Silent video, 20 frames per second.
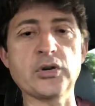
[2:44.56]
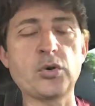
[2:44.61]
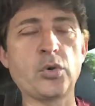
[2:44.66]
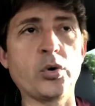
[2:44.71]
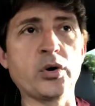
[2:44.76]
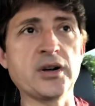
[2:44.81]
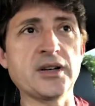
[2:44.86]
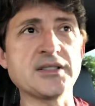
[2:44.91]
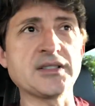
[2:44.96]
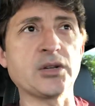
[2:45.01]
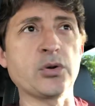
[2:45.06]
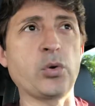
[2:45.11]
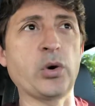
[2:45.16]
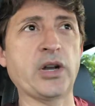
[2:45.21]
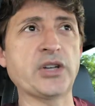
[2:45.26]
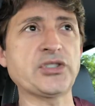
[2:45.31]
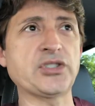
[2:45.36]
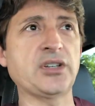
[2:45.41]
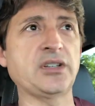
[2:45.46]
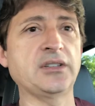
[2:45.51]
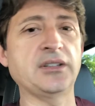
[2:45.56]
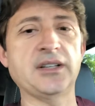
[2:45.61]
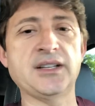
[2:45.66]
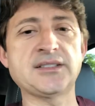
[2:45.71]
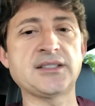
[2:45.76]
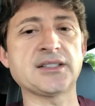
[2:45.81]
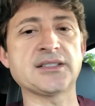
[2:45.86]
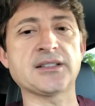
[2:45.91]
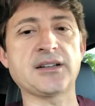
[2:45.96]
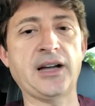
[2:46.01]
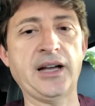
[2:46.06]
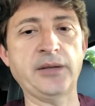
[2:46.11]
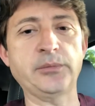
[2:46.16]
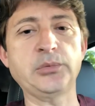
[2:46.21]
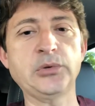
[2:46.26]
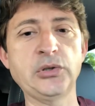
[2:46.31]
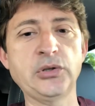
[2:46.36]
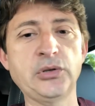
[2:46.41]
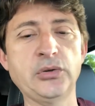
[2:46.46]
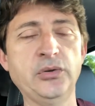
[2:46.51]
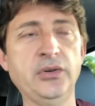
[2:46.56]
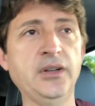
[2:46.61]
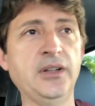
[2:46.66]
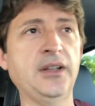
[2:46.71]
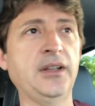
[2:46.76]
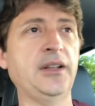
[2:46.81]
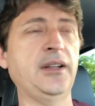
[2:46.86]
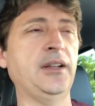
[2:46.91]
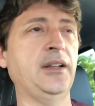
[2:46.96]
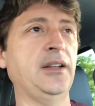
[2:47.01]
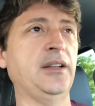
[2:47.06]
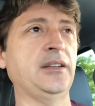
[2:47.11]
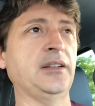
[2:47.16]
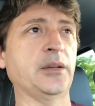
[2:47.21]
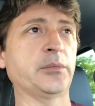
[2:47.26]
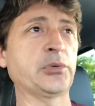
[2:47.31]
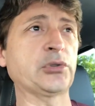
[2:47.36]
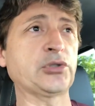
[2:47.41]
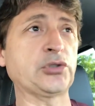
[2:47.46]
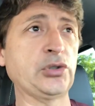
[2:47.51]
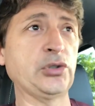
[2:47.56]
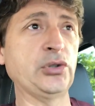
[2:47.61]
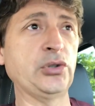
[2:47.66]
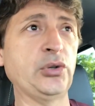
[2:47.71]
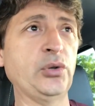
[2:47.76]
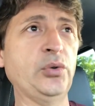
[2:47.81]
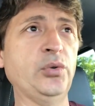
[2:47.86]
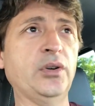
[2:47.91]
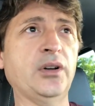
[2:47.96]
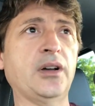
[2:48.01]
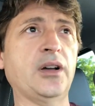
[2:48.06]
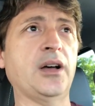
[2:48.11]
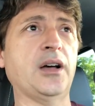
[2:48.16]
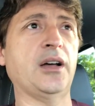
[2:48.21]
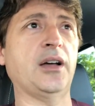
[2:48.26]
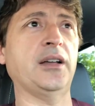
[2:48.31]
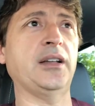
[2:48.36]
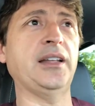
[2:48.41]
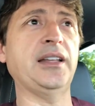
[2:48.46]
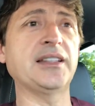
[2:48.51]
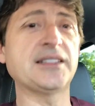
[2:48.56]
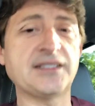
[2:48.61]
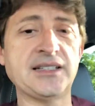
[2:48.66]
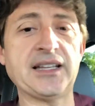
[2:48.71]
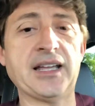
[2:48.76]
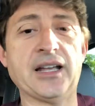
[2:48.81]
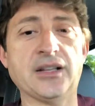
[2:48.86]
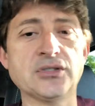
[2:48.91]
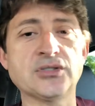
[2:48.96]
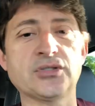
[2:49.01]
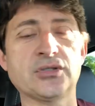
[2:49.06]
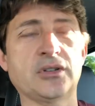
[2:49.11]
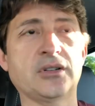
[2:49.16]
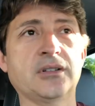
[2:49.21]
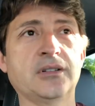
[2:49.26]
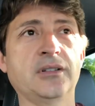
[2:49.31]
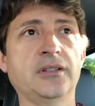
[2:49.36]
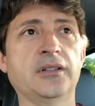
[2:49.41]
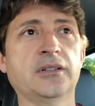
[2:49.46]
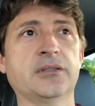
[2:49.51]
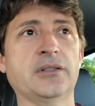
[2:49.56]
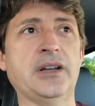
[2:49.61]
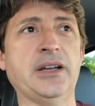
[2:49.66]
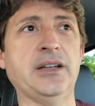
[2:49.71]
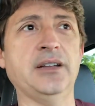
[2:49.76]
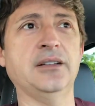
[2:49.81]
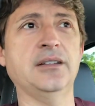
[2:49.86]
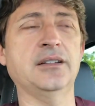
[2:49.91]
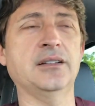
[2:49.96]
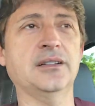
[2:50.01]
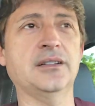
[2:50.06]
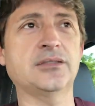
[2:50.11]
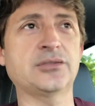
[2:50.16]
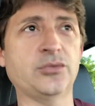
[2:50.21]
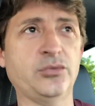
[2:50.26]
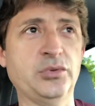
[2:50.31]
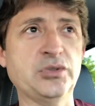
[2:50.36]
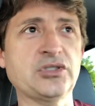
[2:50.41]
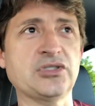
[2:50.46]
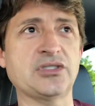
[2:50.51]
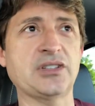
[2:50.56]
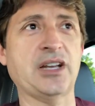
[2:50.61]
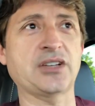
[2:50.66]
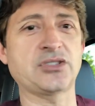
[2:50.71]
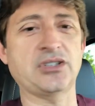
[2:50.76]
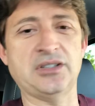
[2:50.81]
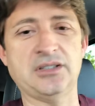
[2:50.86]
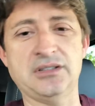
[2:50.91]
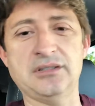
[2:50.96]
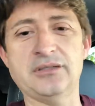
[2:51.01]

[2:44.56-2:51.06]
court, is the question, is the sky blue? Number 2 is the answer, right? So which is actually